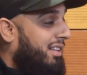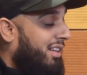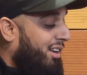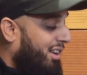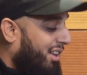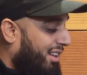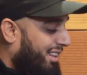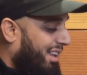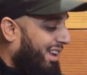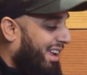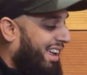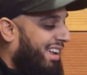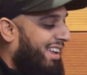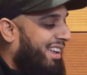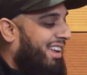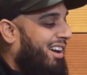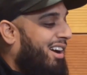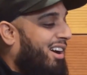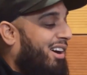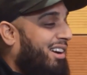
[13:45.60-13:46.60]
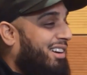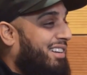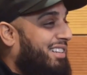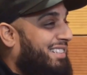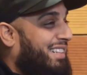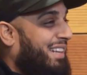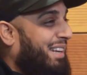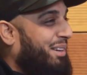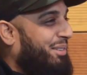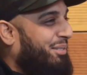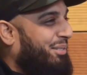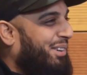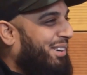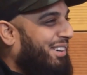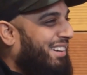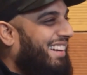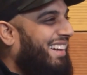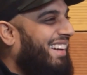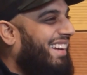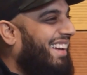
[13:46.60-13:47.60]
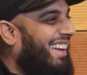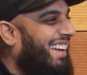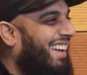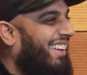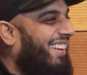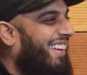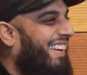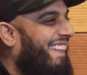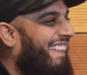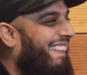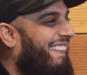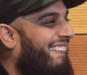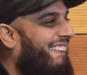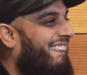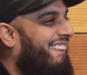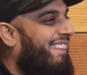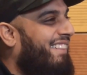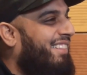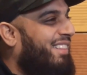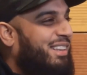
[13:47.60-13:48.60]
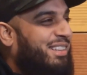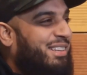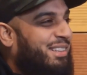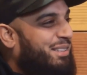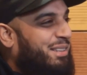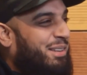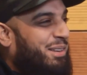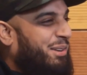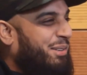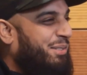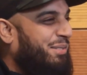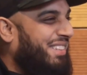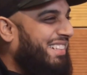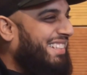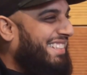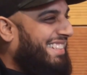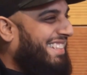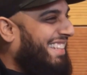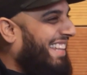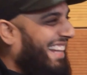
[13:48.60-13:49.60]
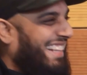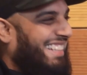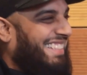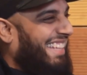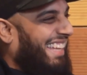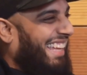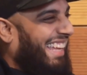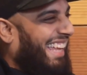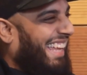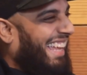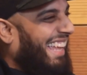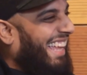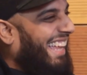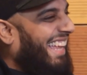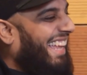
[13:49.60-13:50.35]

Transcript: They're not artists anymore. They're just humans. That's it.